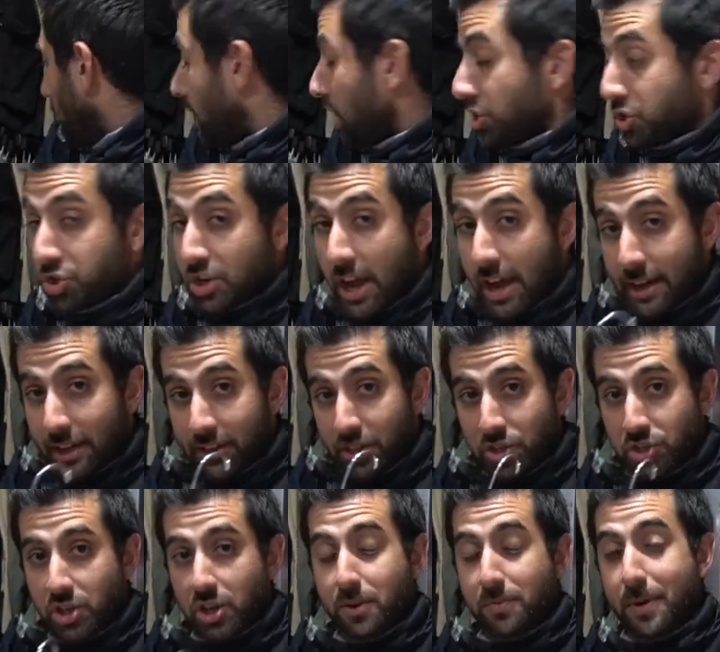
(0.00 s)
Shout out to
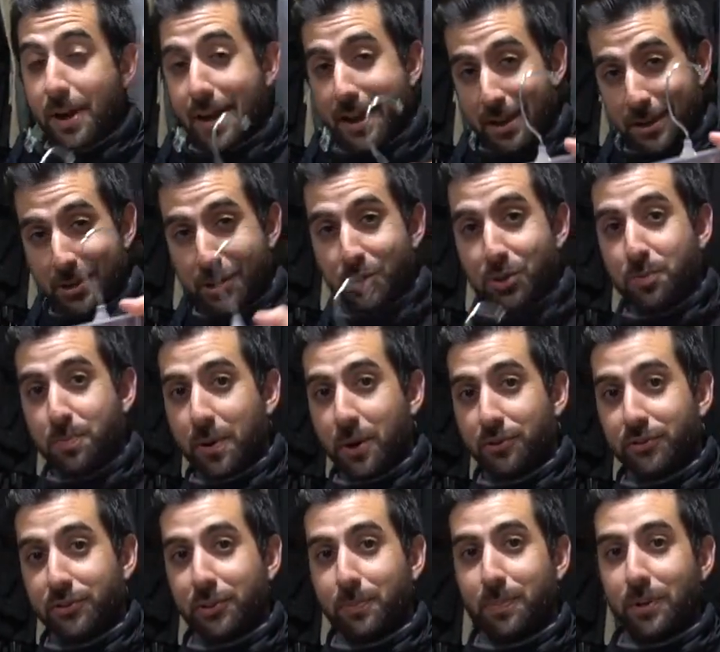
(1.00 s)
Jeremiah. I know you
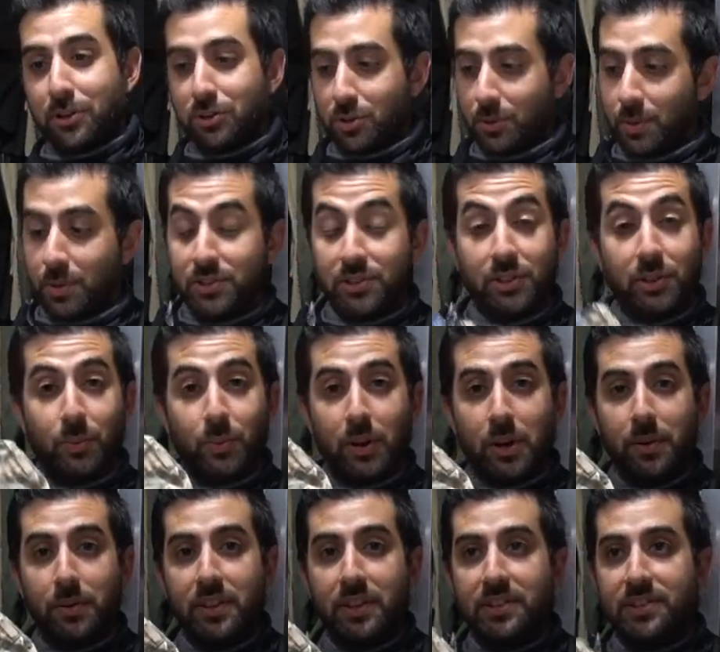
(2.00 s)
posted a picture recently
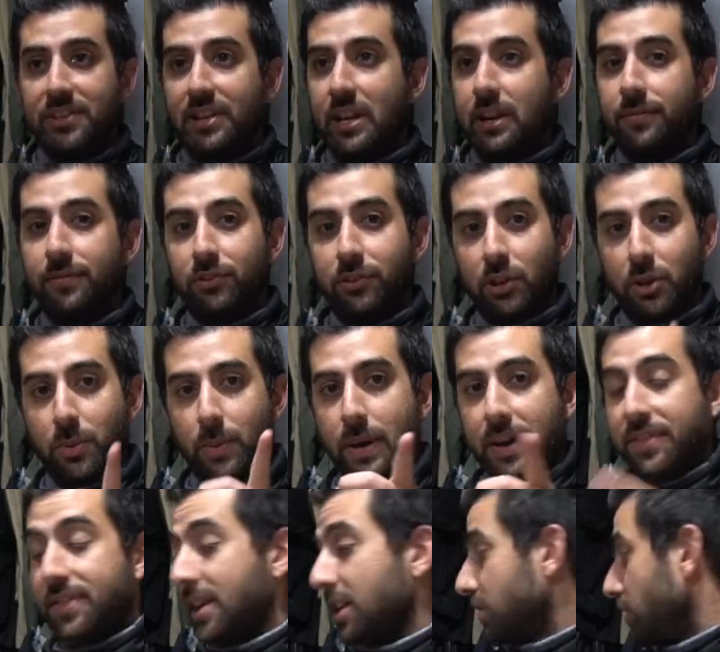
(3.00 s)
wearing this stuff,
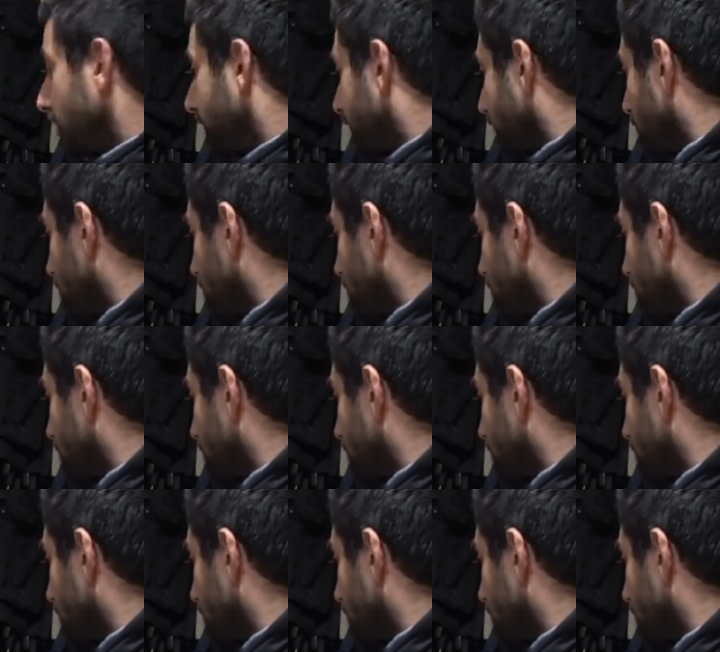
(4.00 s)
so thank you for